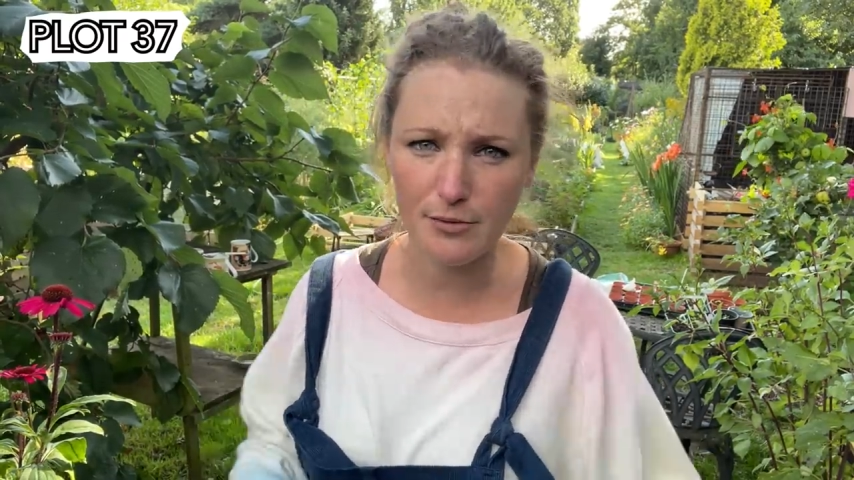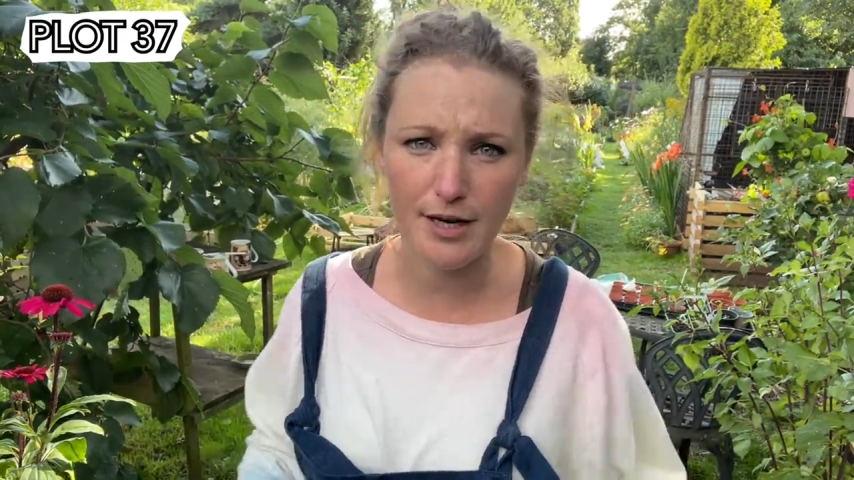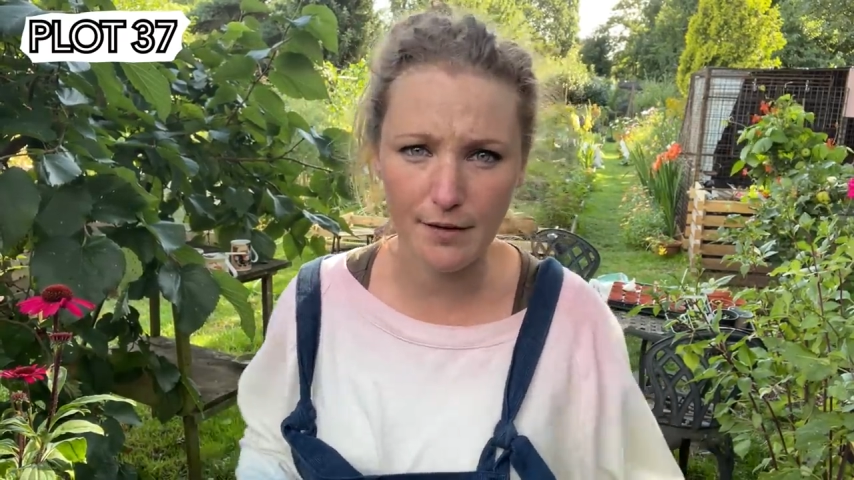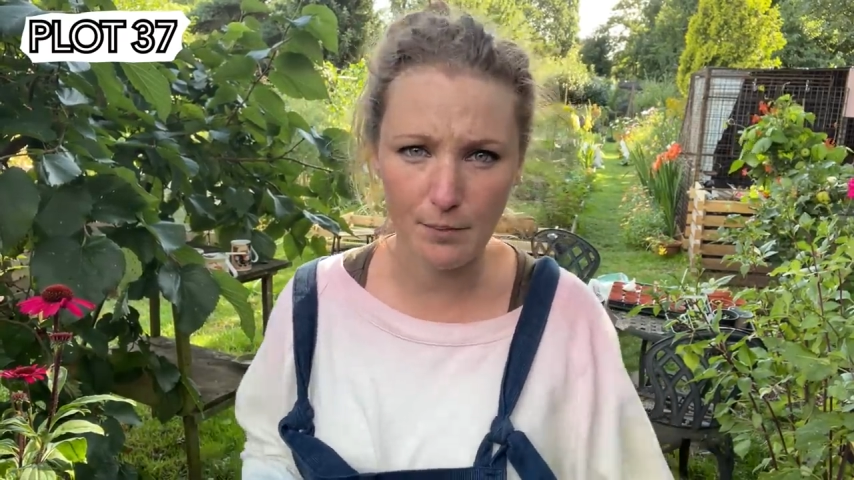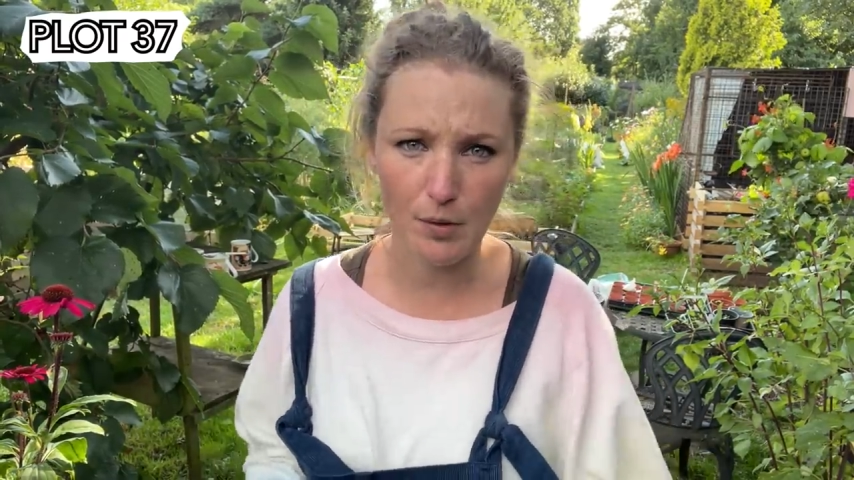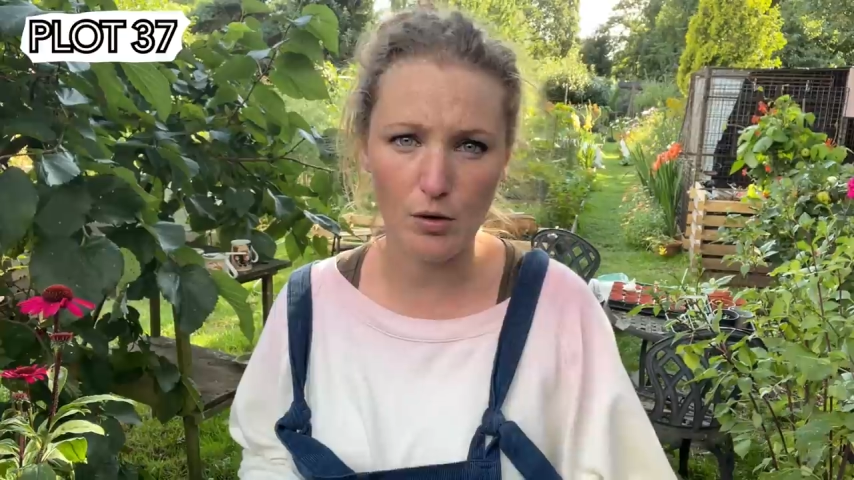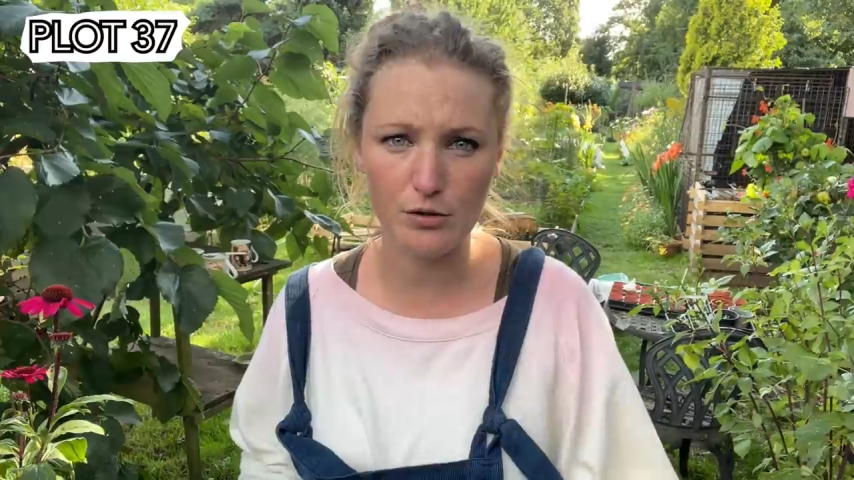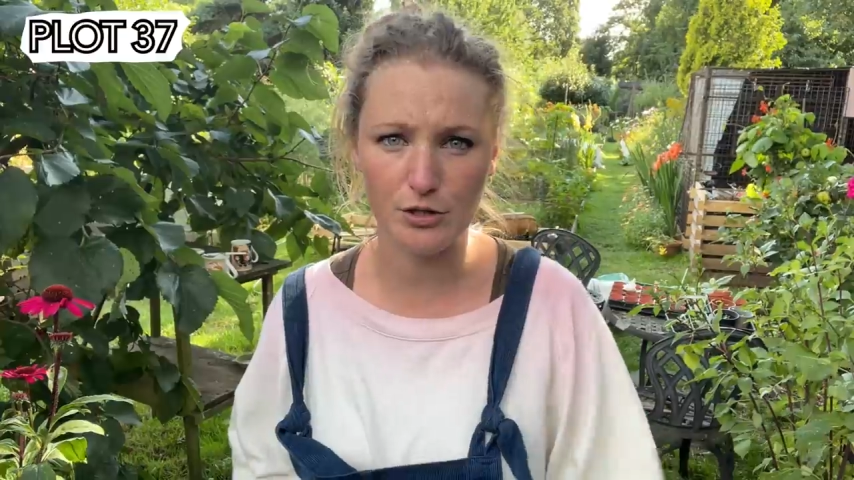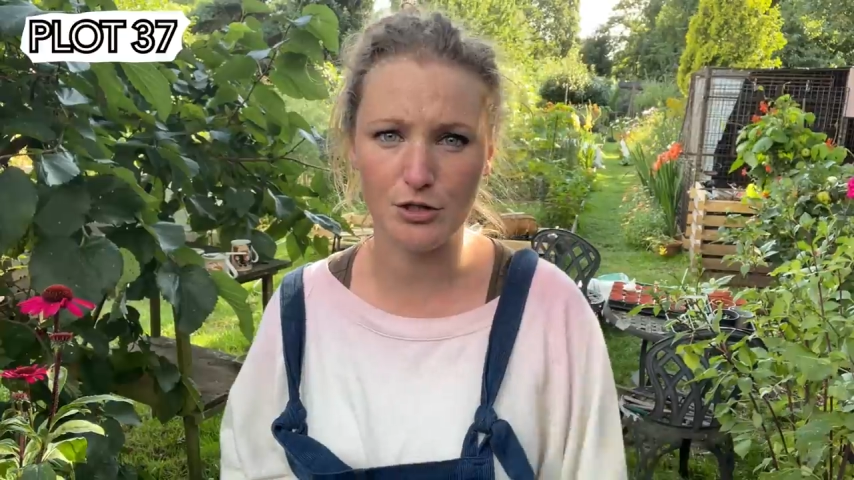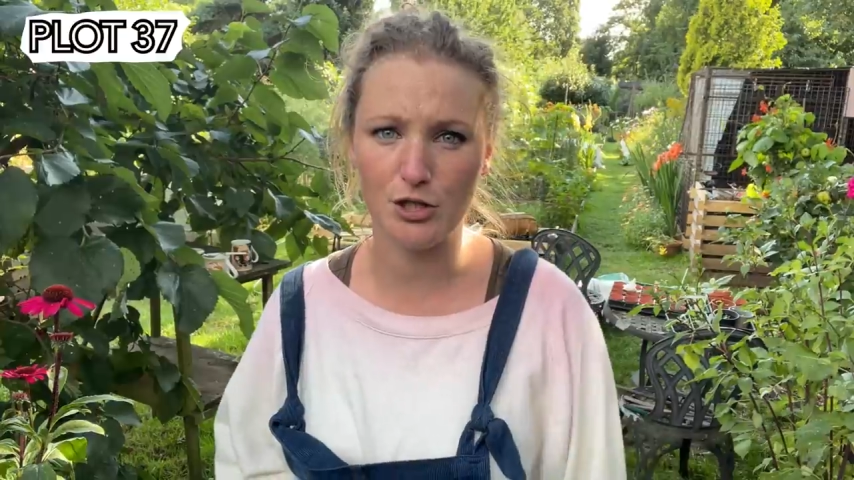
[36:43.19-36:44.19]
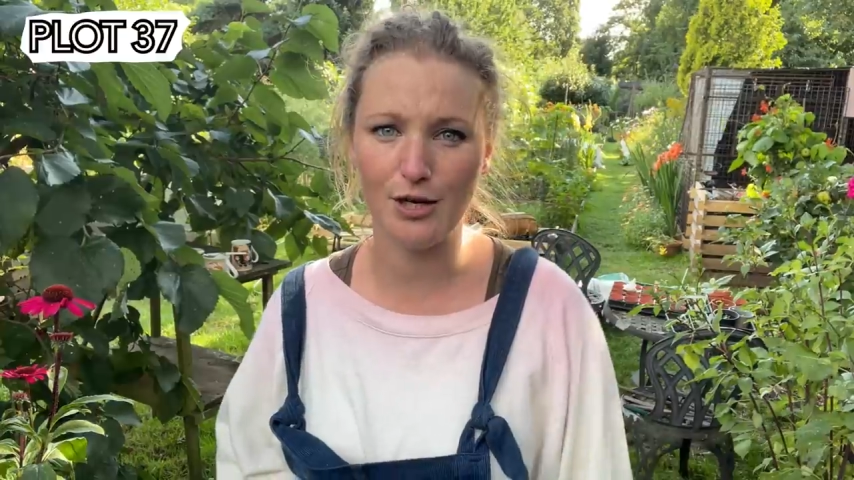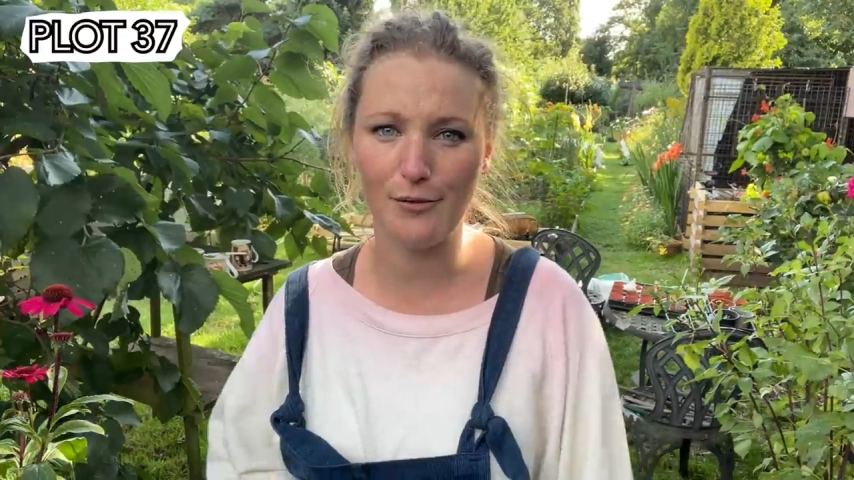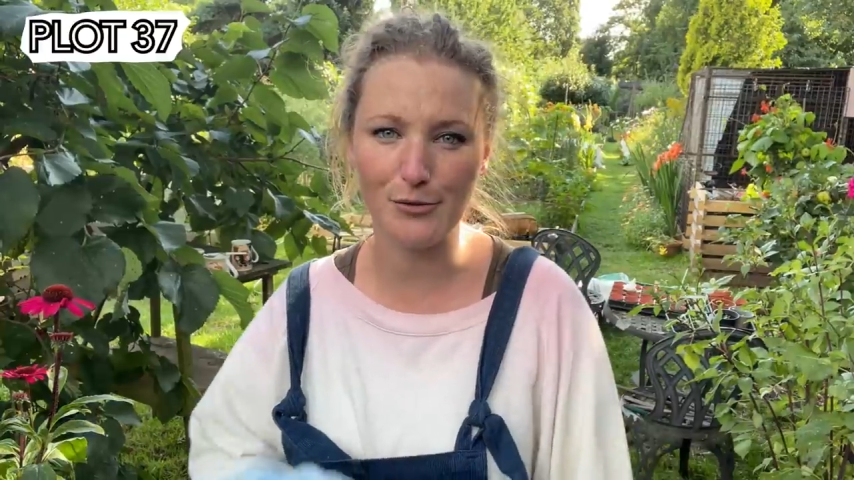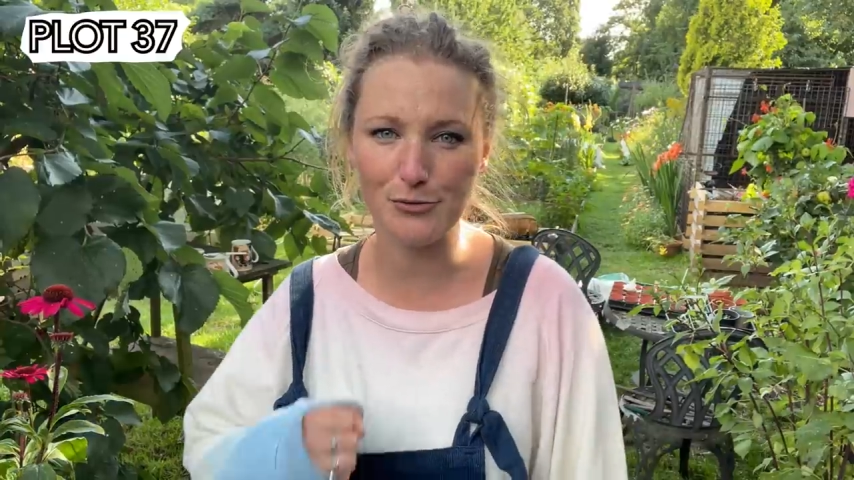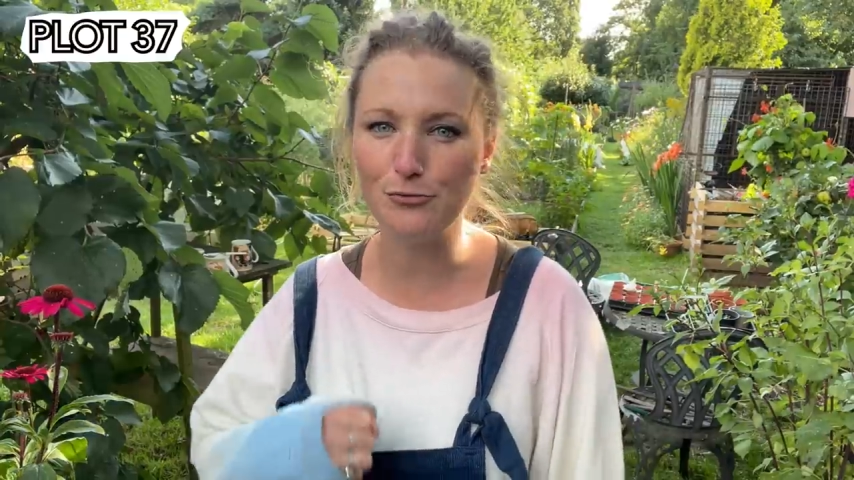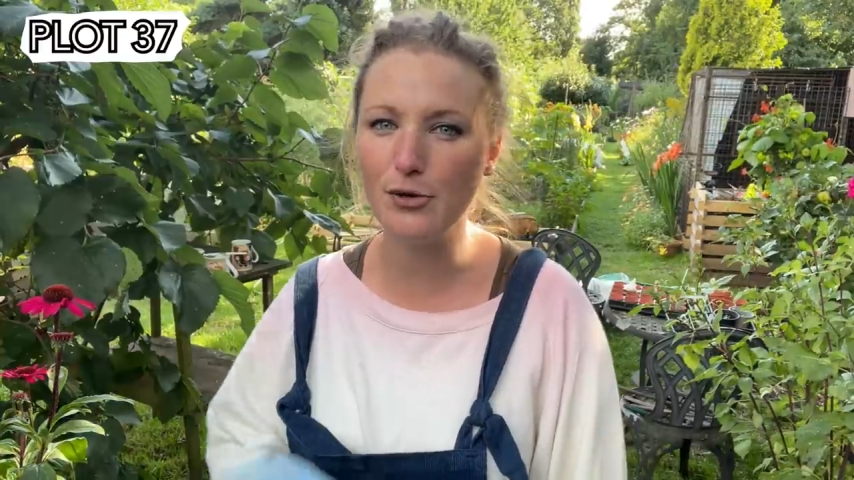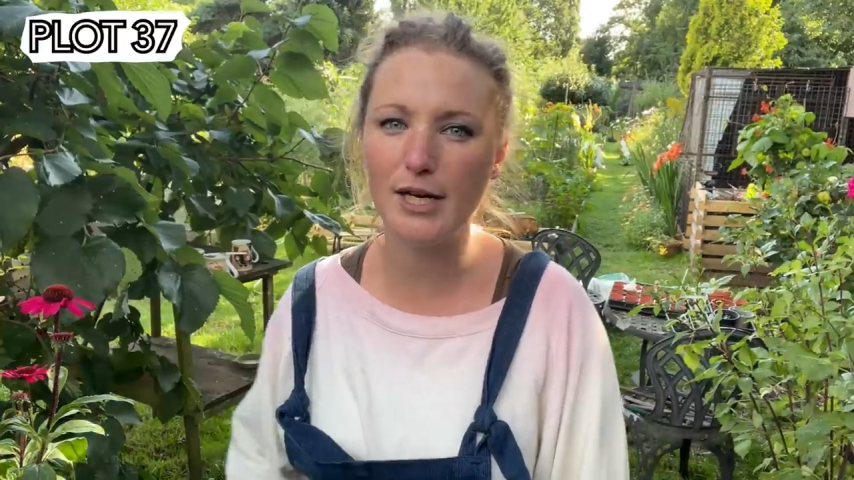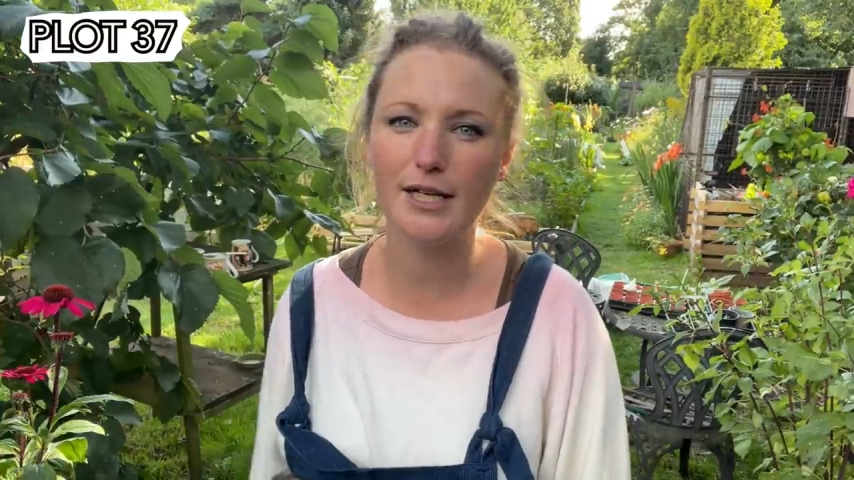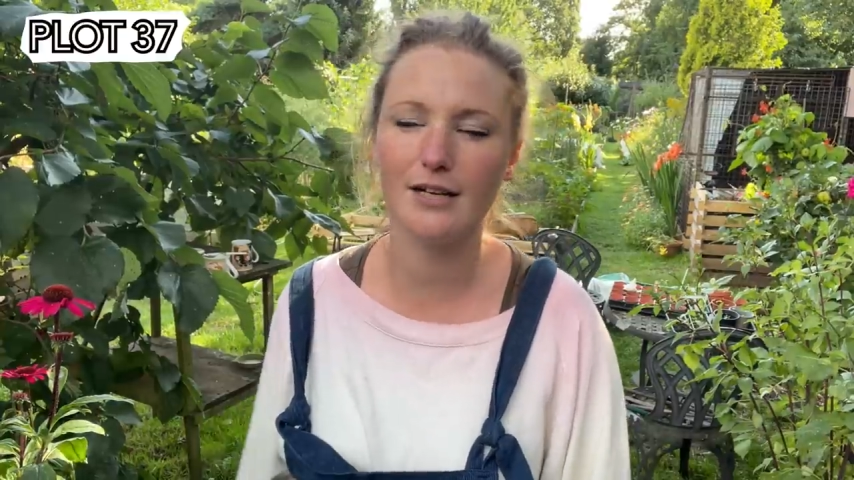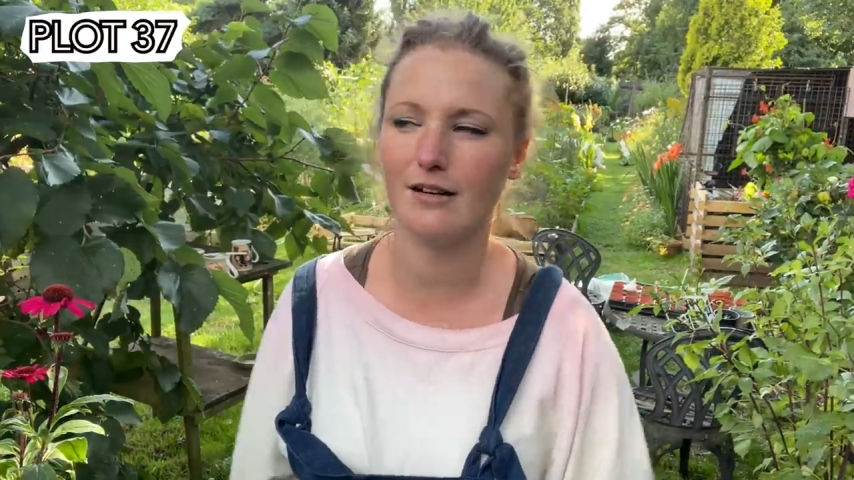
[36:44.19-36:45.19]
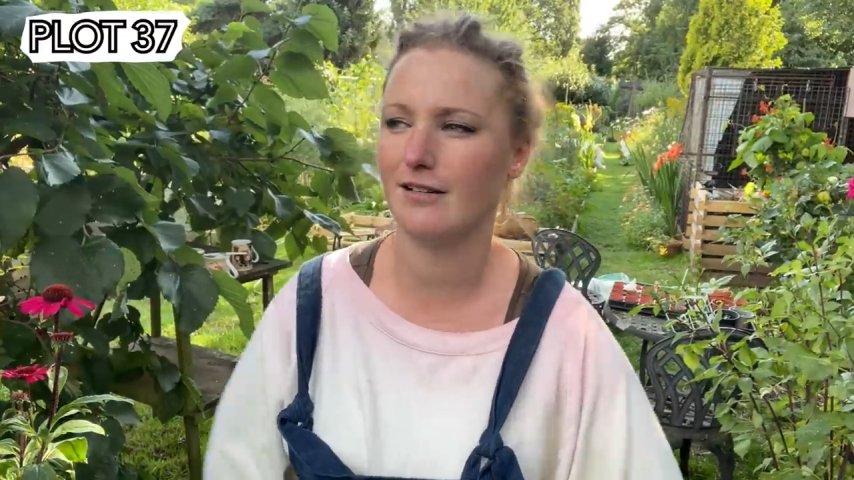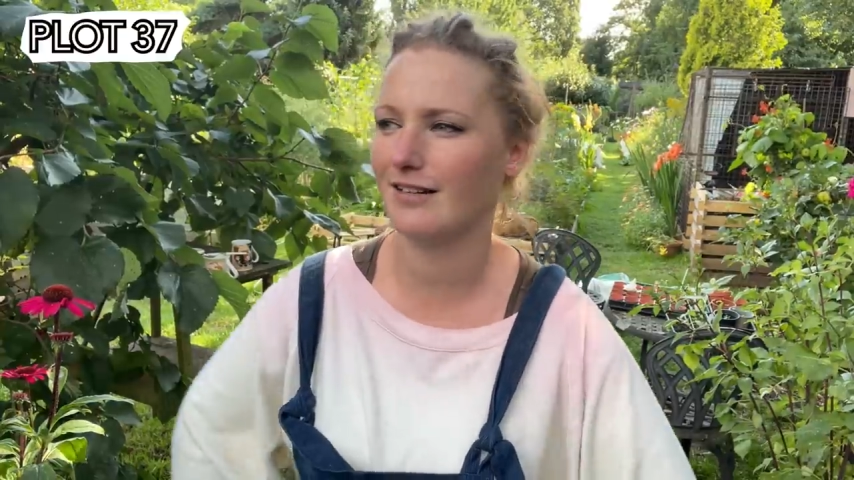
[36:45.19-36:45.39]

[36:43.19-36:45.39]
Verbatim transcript: one out of the box and she was really kind of